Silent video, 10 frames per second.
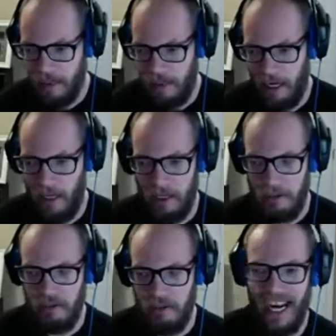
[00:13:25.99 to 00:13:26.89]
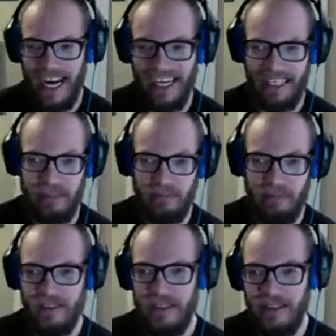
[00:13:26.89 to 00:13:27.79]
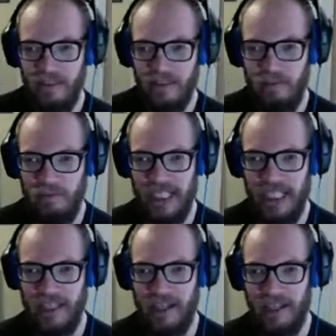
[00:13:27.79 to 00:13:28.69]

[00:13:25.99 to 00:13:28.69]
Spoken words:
an attractive figure.